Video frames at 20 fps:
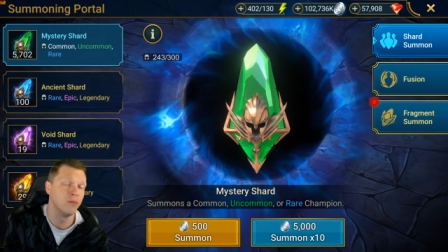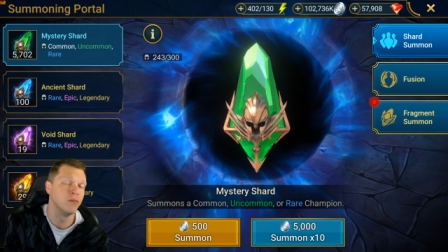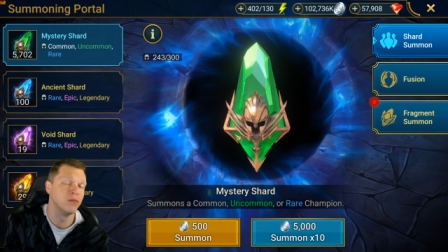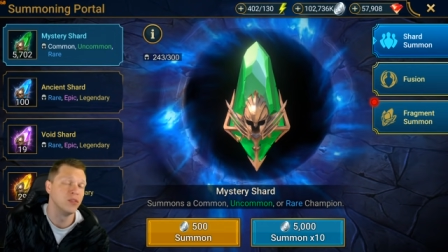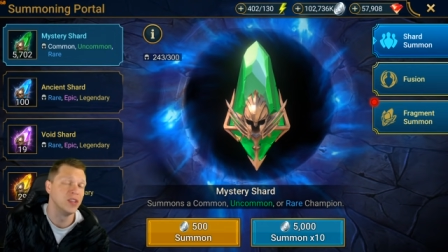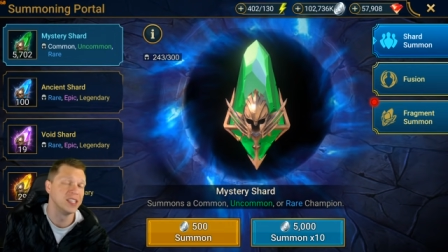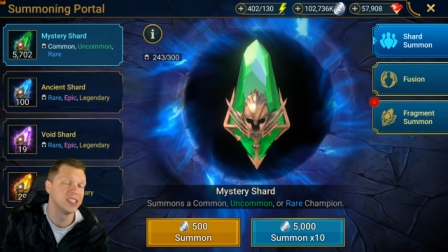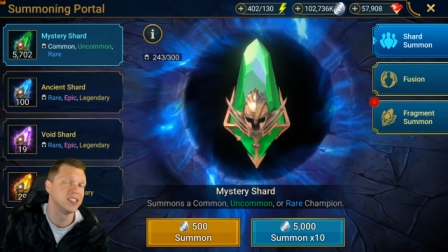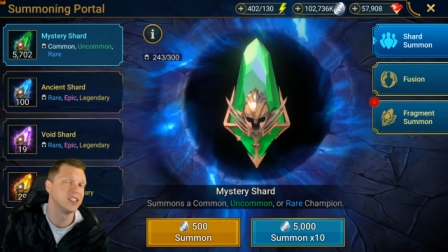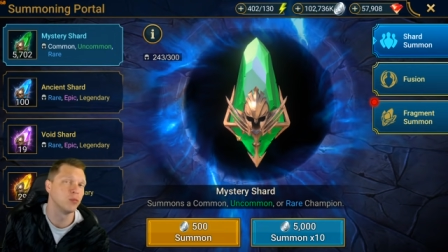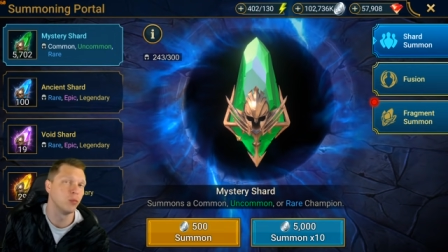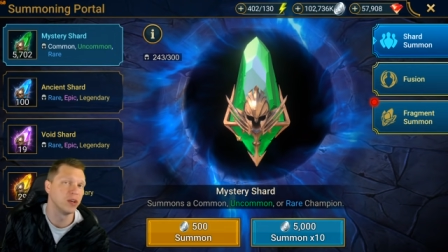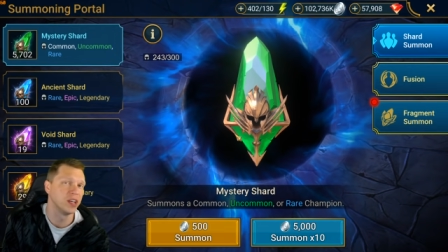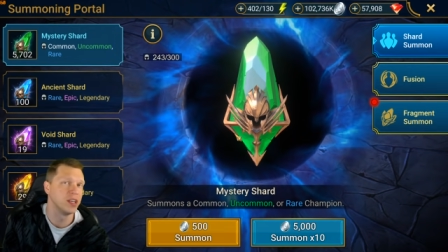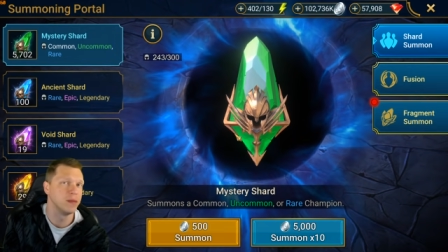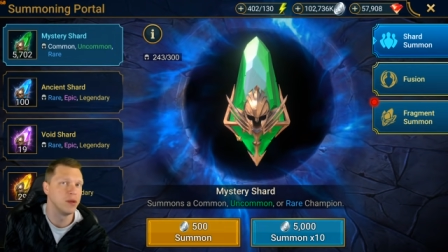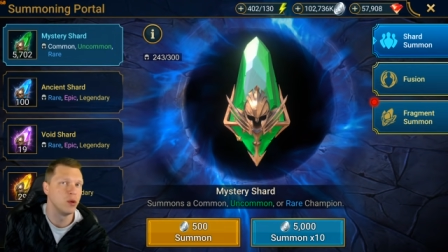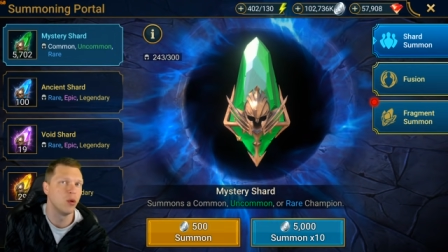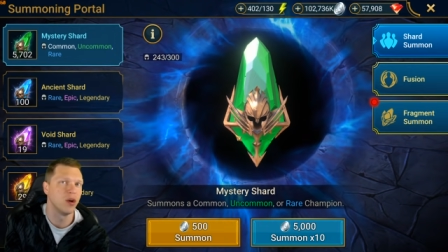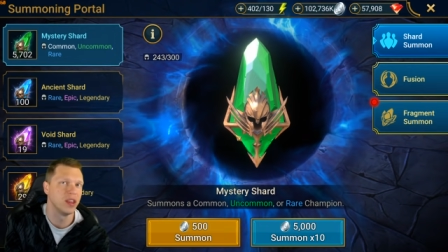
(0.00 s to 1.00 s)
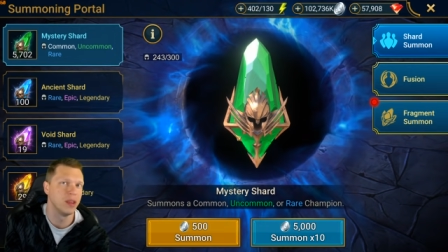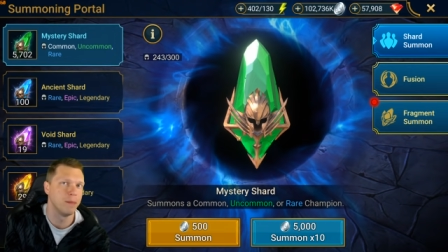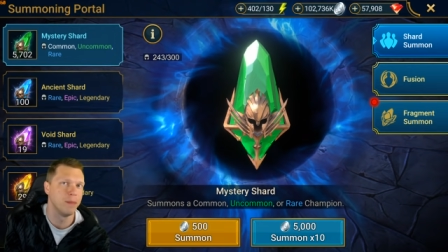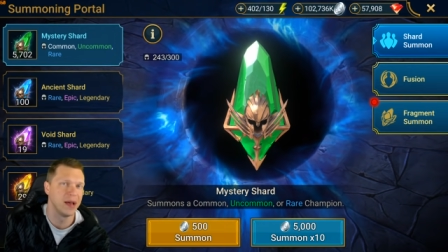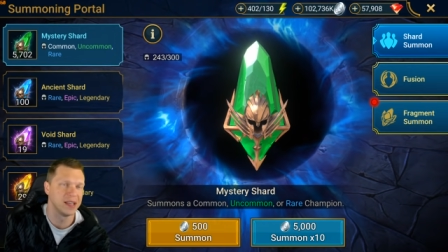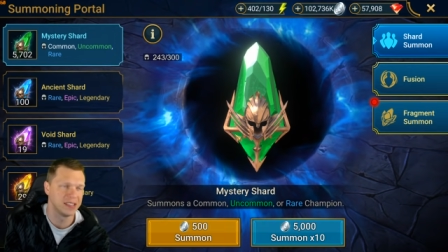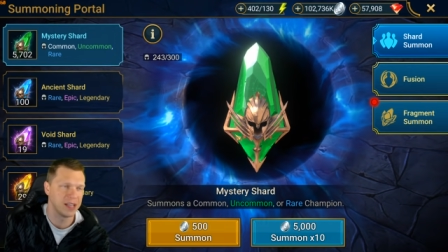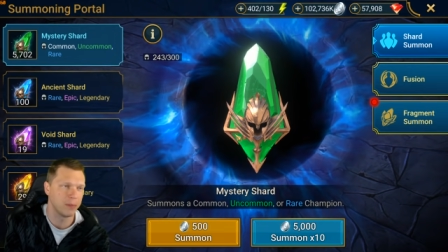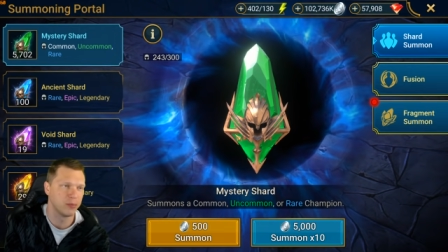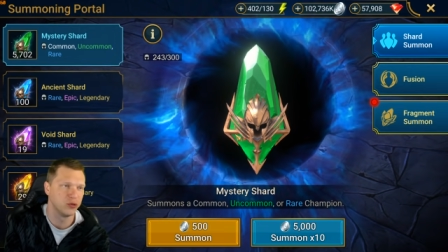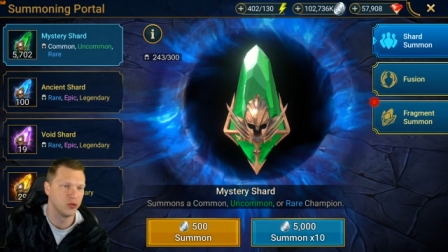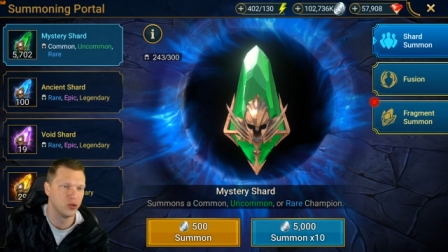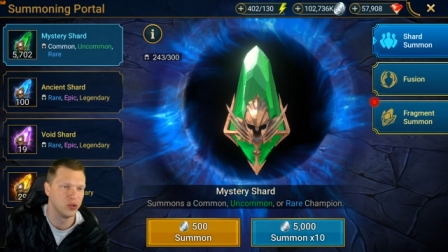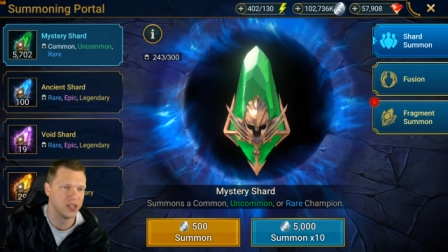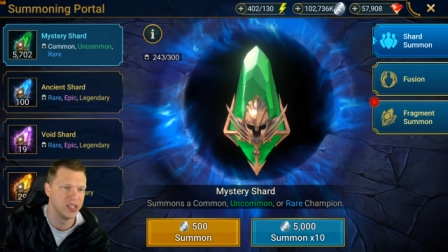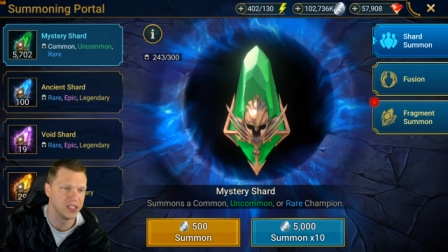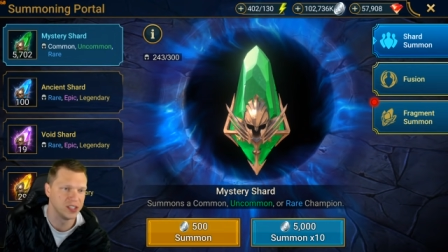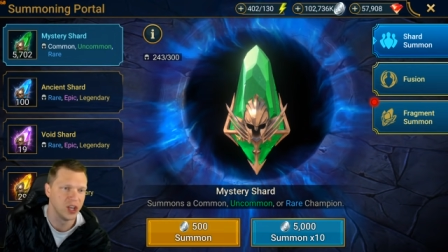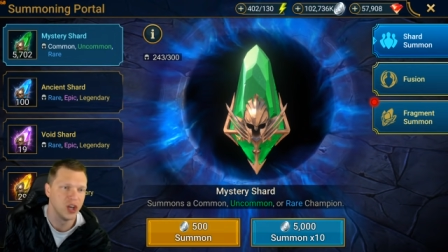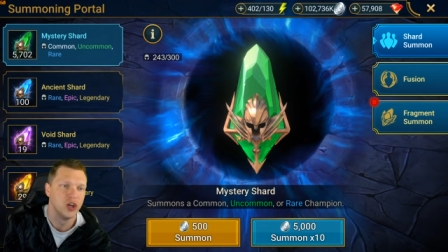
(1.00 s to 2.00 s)
this is going to be one of the best
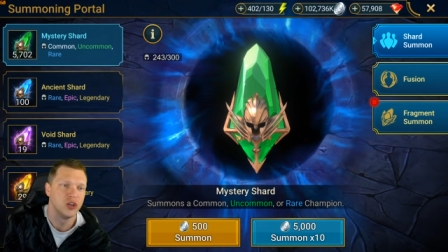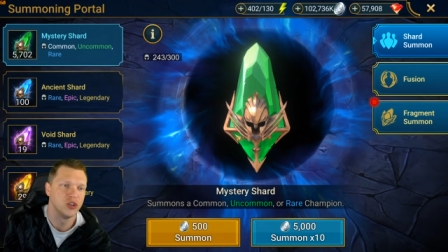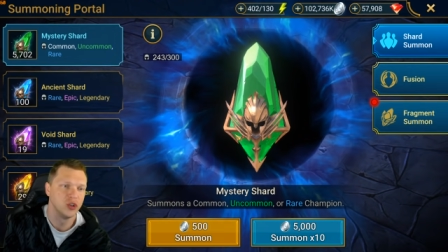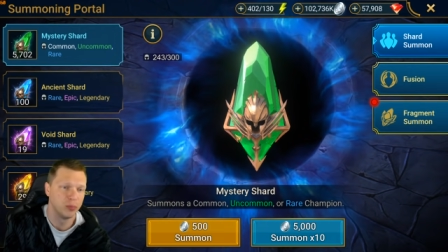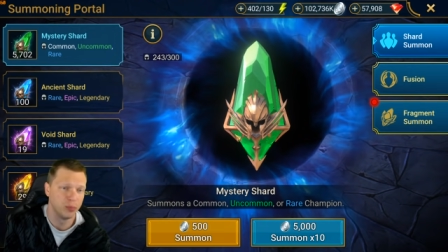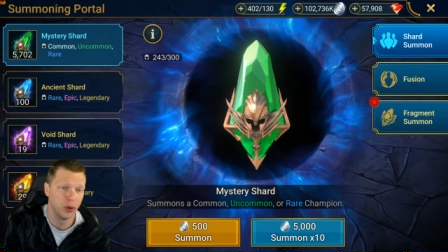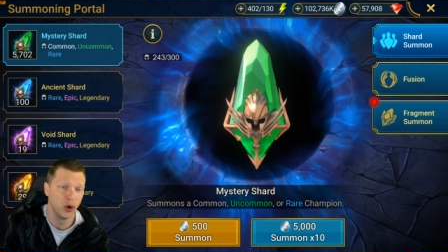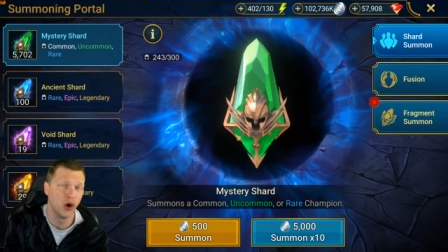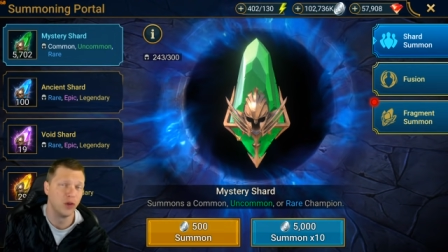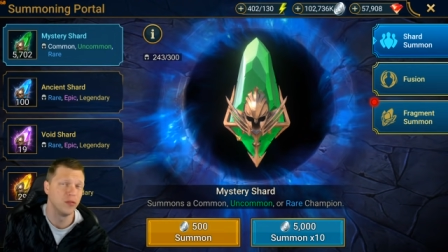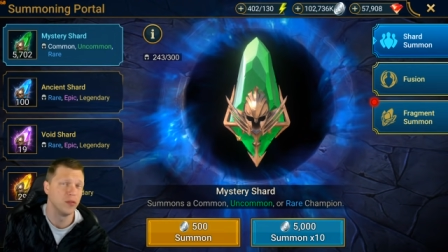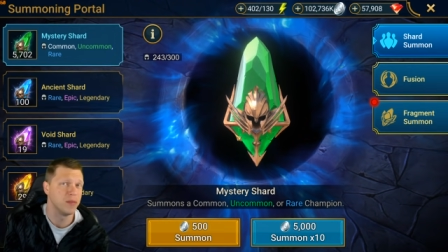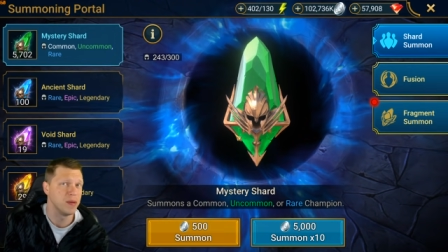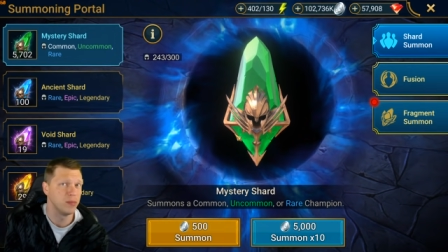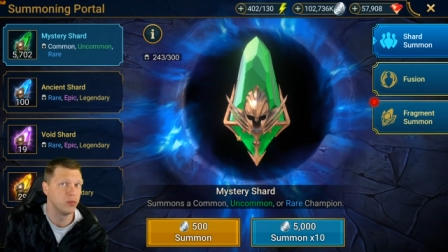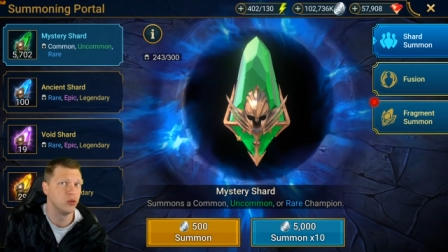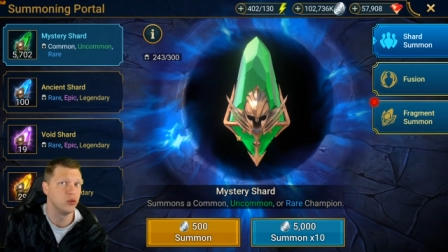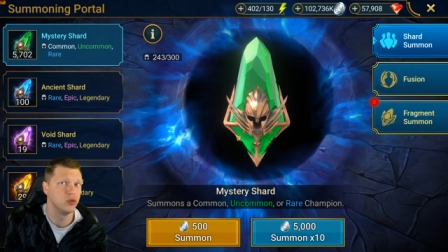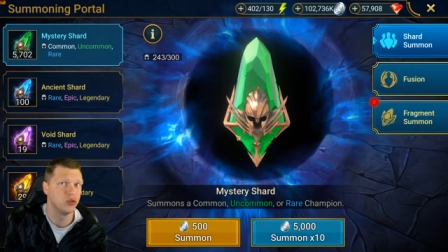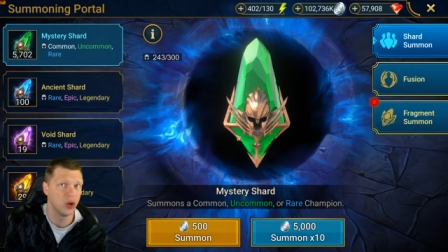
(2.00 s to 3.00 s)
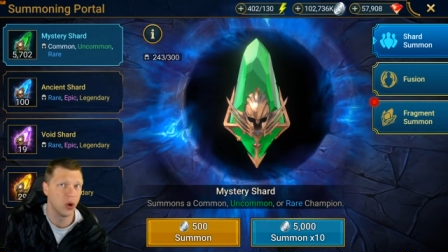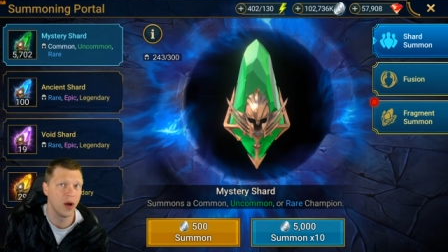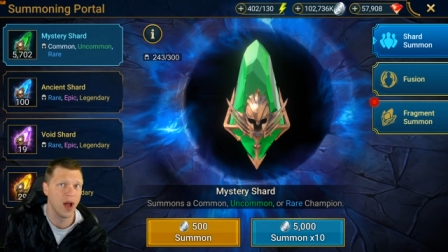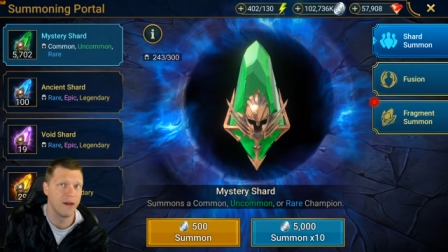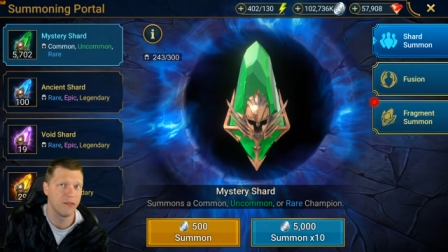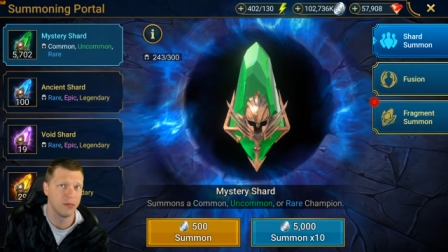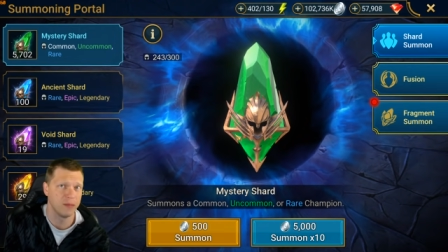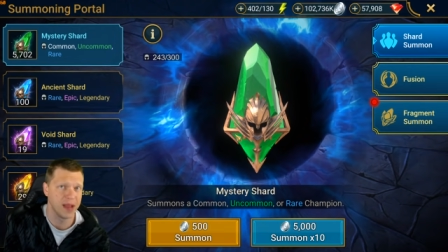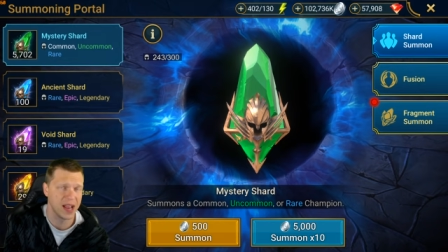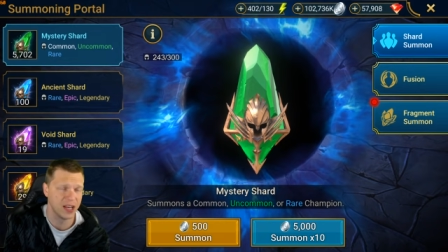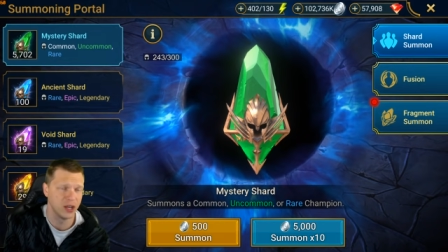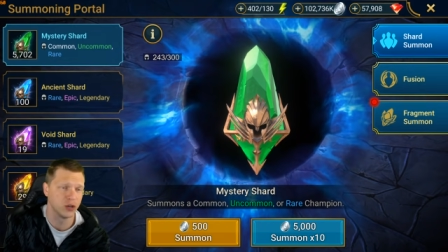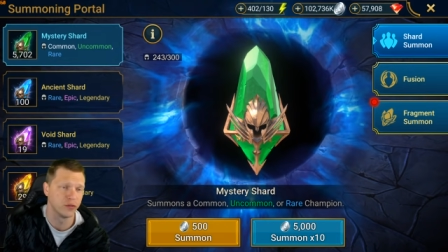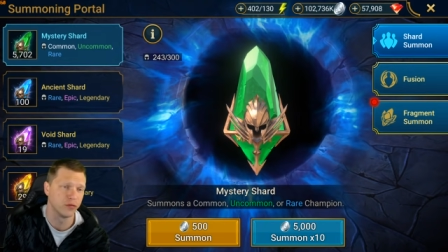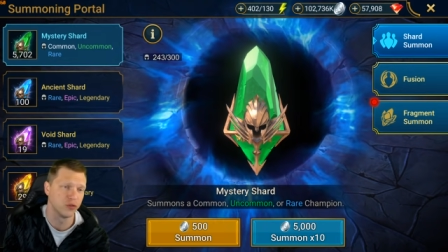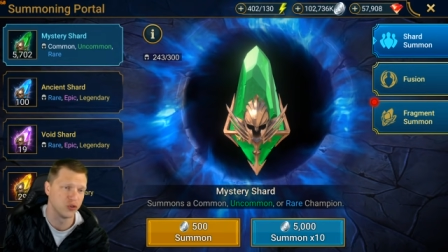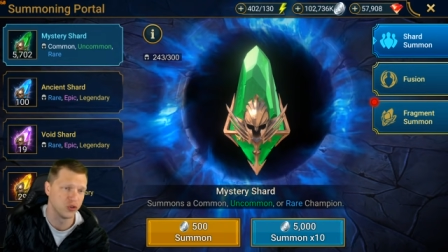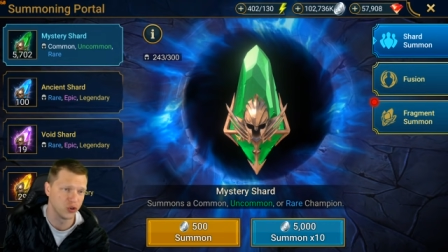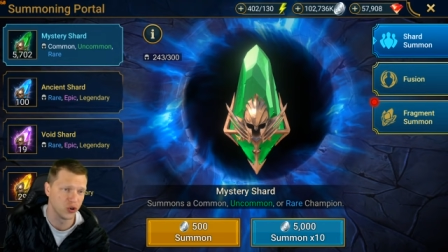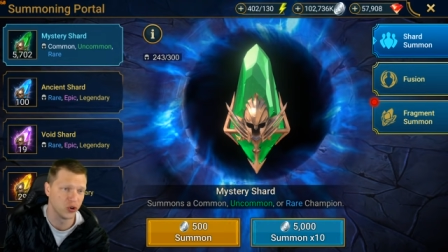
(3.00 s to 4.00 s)
opportunities to pull for people who don't have a man eater
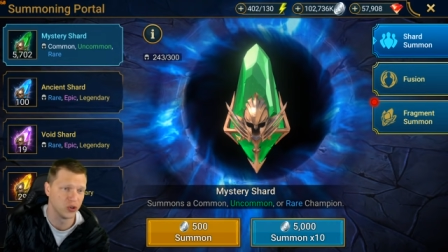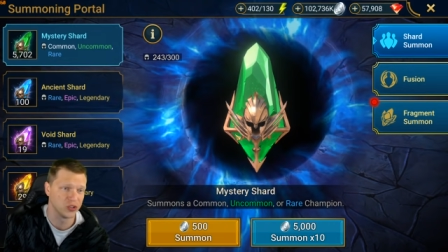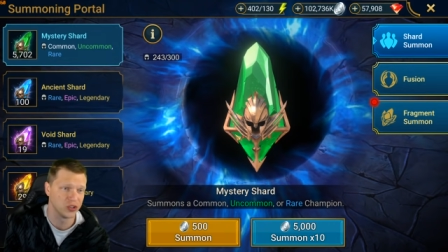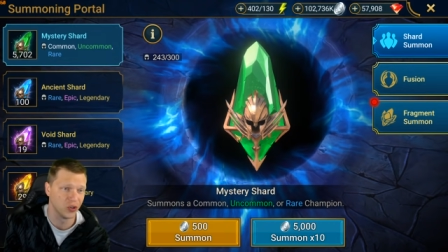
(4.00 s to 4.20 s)
for sure.